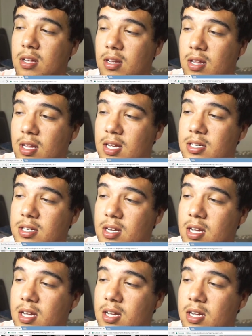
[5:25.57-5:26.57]
clutch
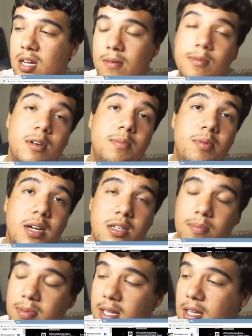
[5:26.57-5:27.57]
cover pressure
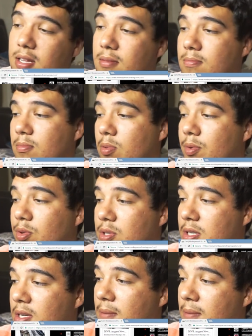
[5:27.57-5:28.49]
plate bolts.